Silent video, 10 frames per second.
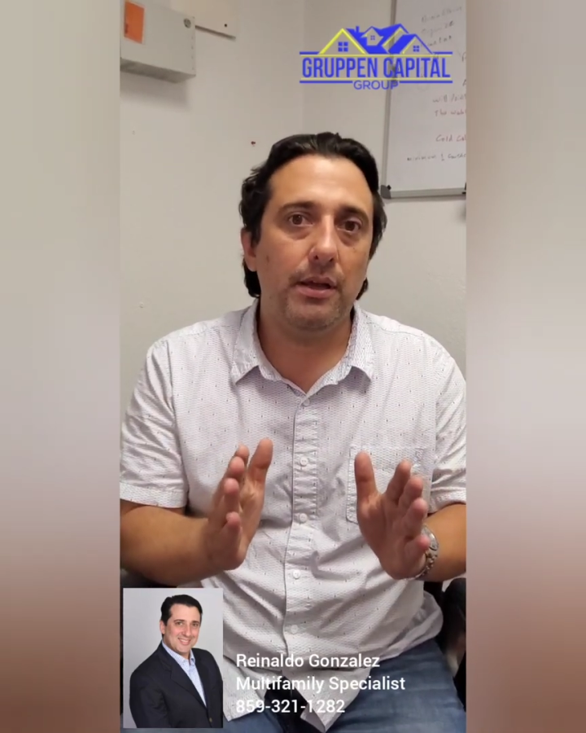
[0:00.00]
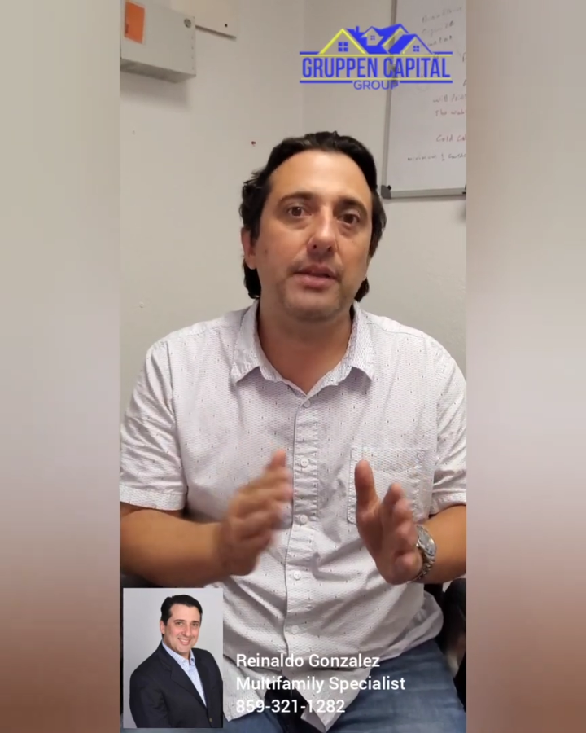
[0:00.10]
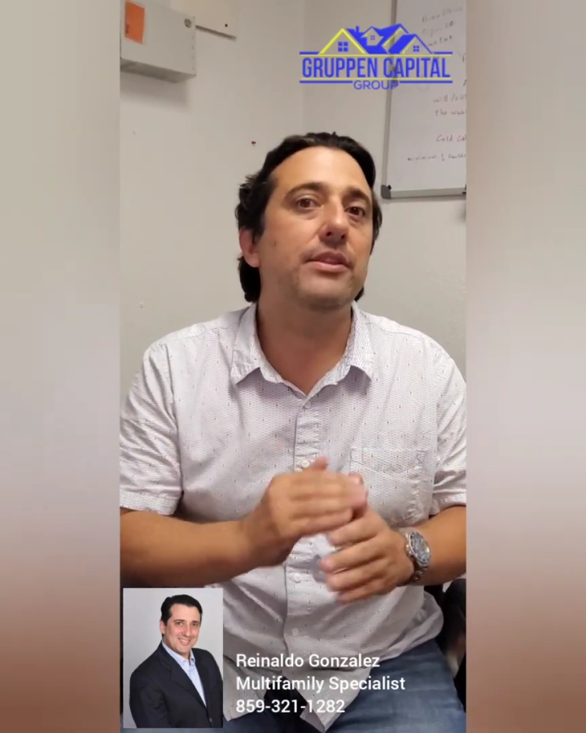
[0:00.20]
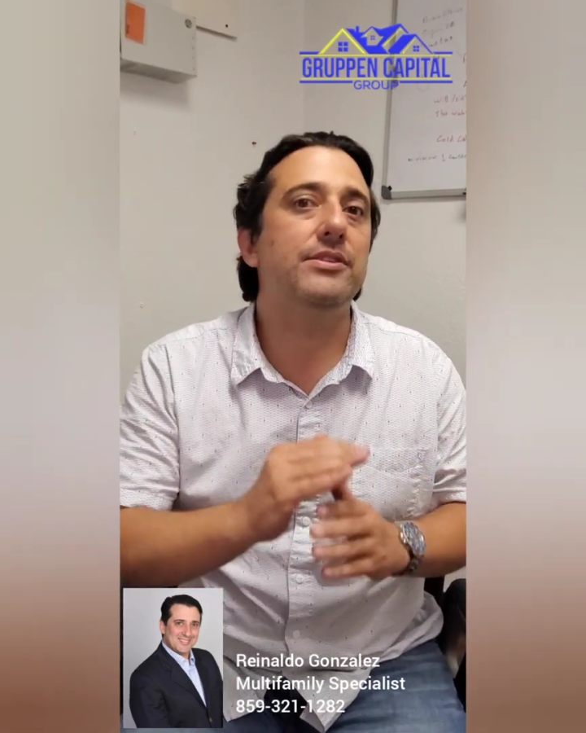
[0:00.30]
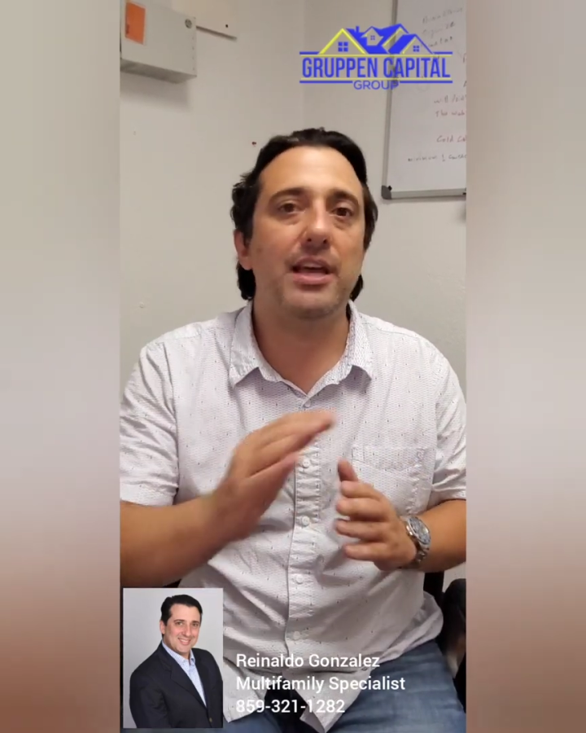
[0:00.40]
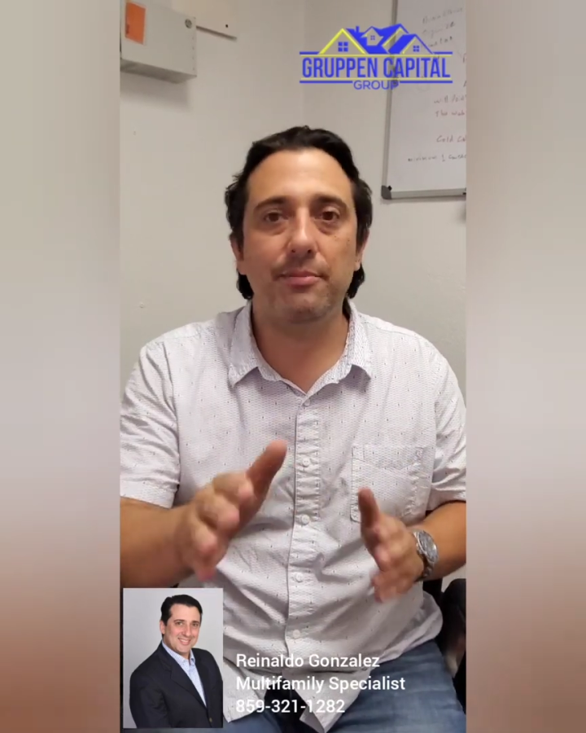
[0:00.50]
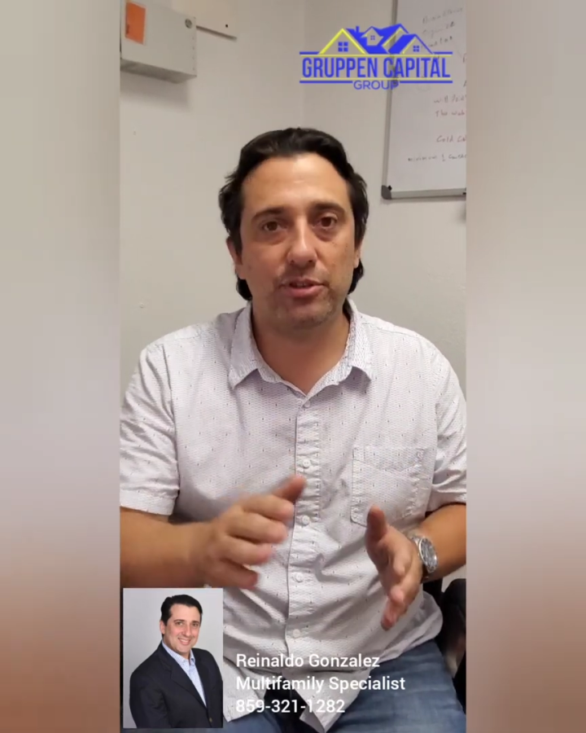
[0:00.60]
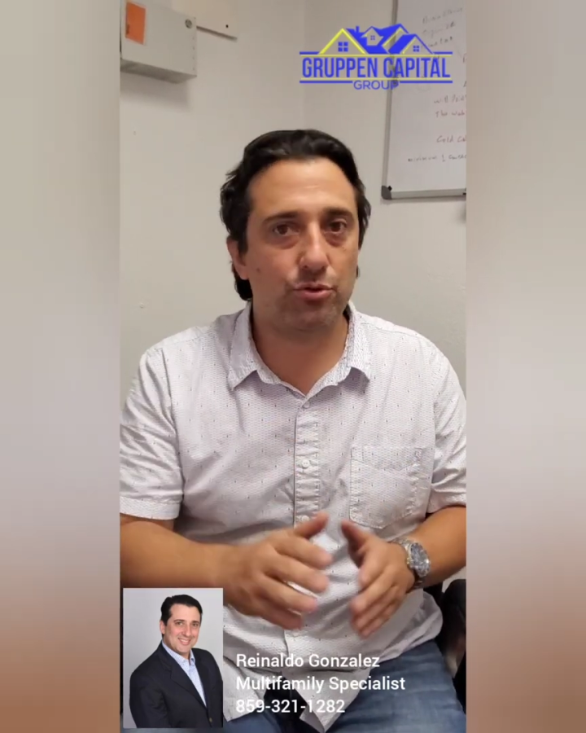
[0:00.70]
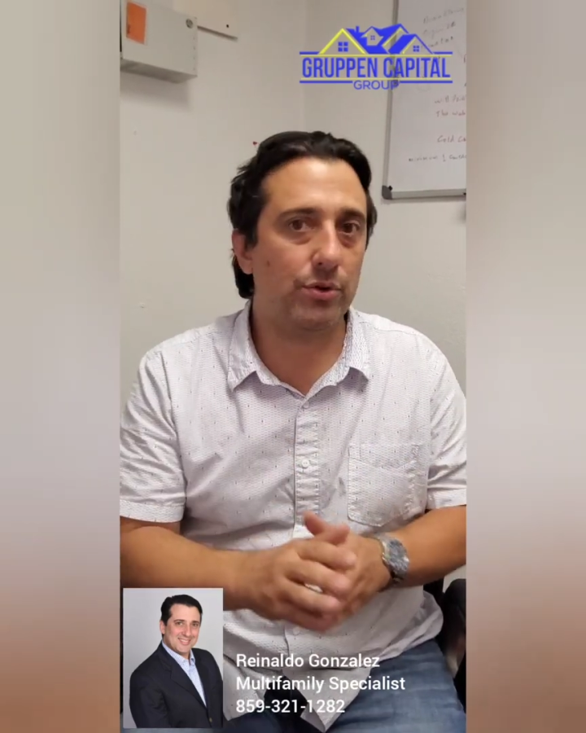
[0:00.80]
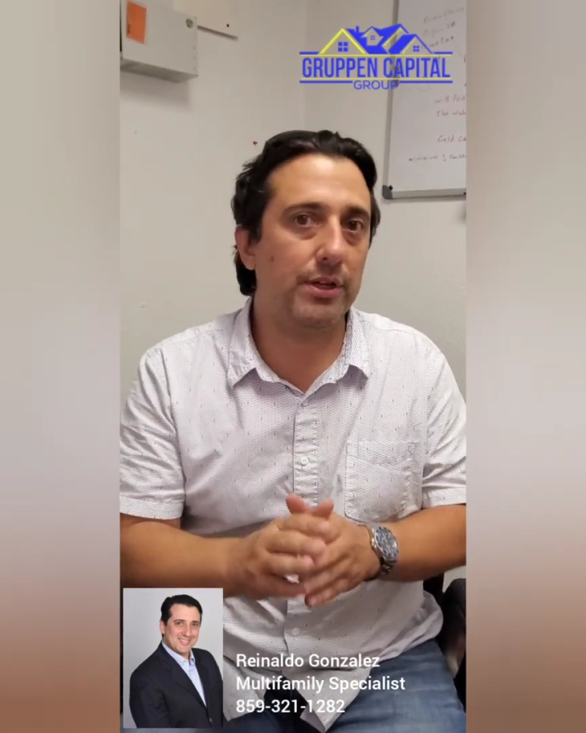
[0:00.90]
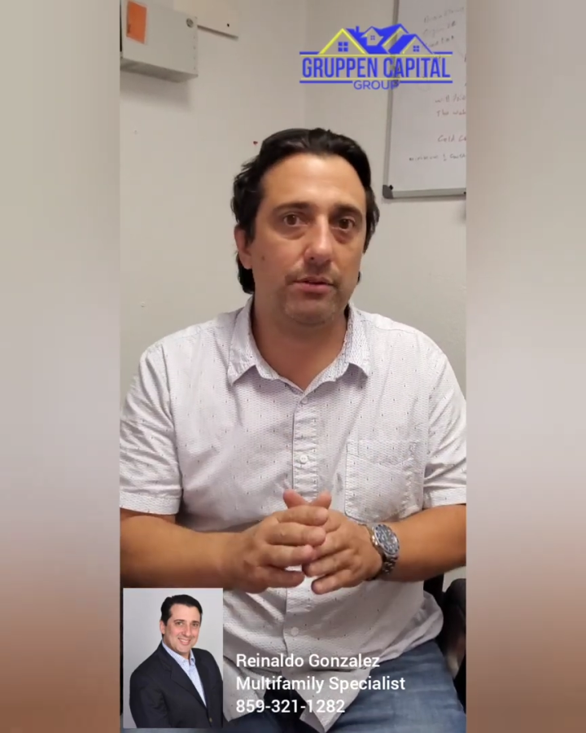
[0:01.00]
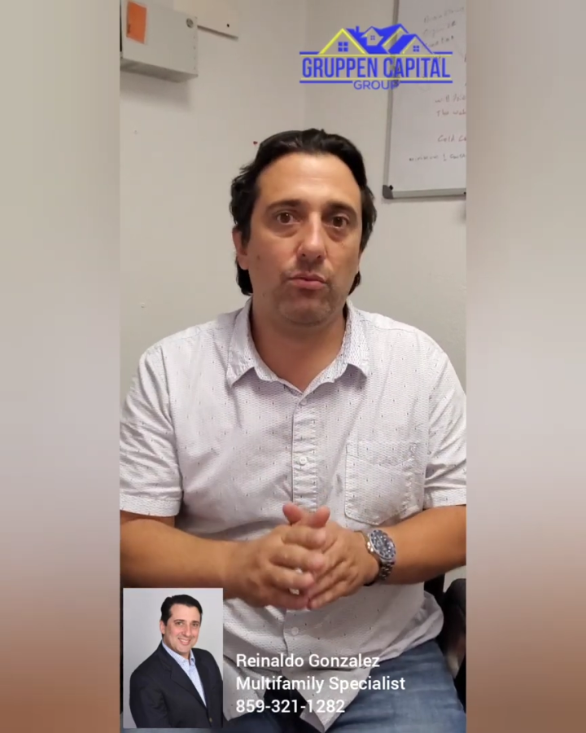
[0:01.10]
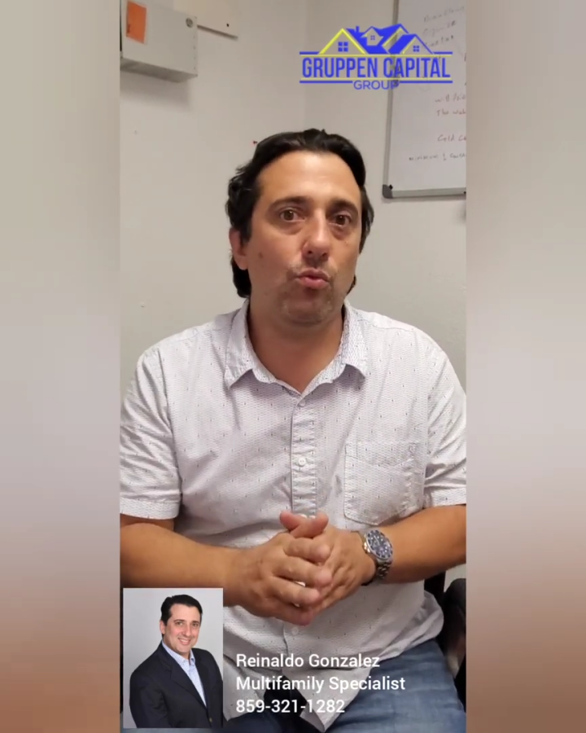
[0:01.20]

in the same street,